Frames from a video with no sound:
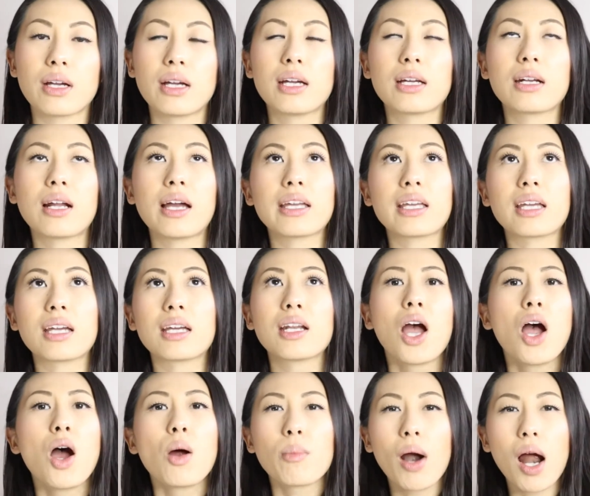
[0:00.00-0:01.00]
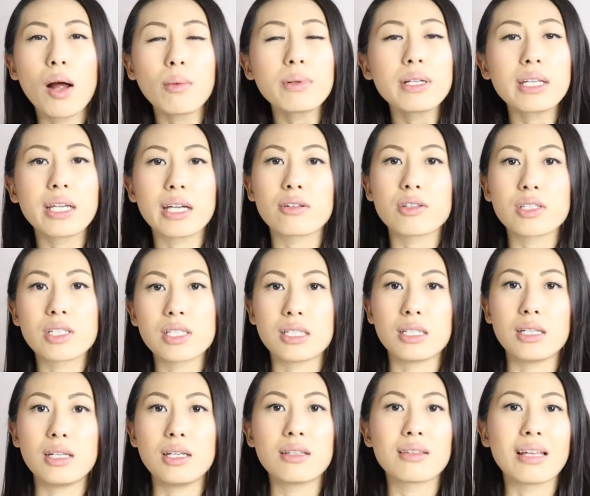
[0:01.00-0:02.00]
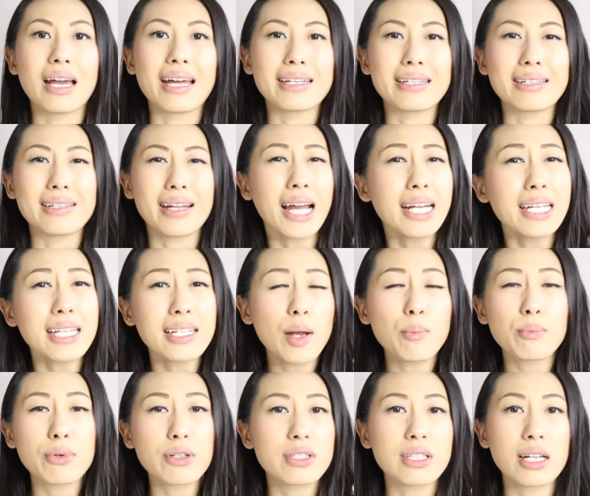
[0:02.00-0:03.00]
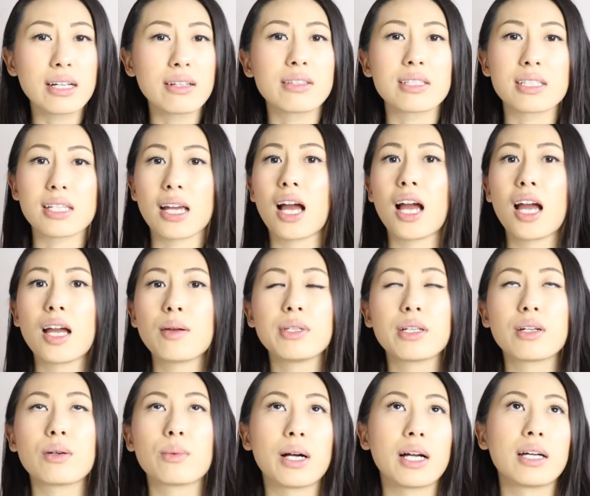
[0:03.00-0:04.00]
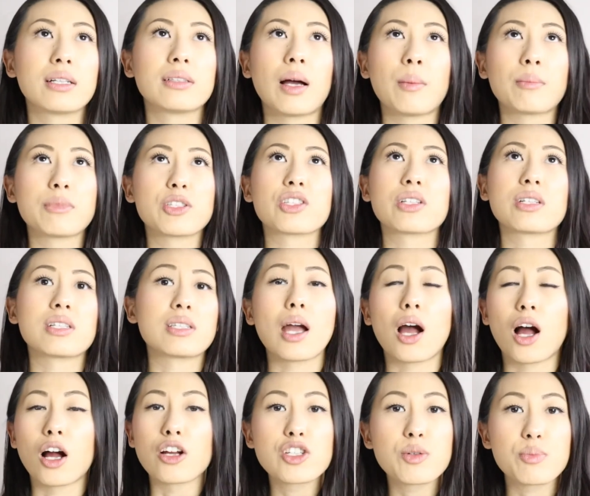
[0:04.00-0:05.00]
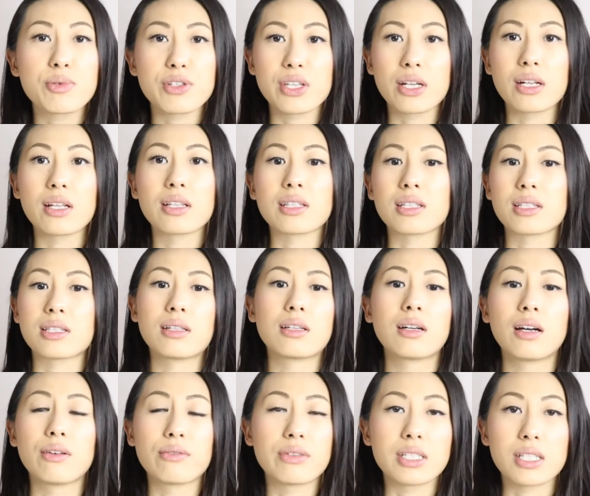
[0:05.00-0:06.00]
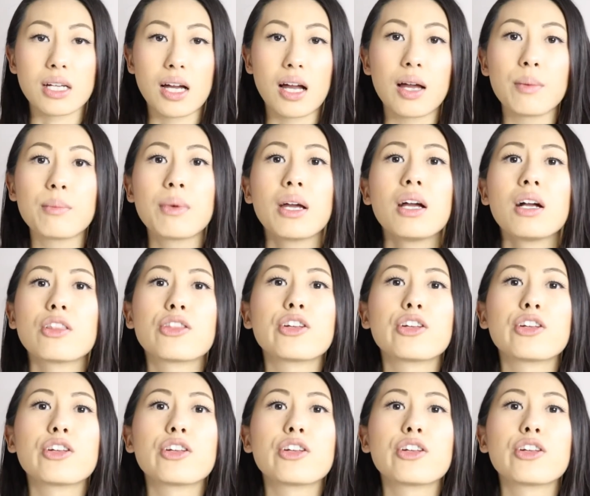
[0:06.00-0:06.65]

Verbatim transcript: And I can probably guarantee that 99% of the time, you know what, I'm just gonna say 100% of of the time.